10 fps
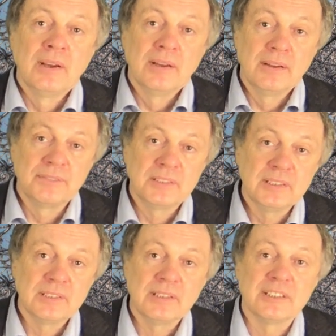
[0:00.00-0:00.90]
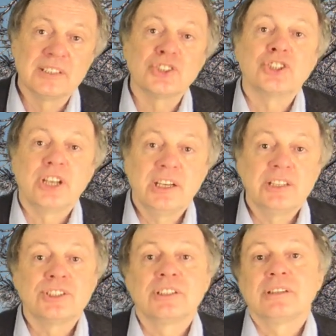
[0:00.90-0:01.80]
if this is
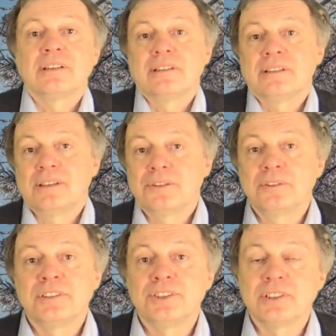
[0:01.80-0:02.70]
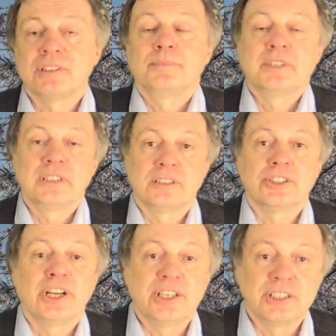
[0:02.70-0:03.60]
changed, the whole system is
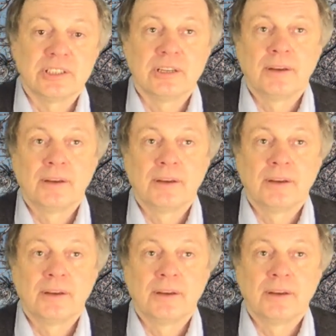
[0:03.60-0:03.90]
changed.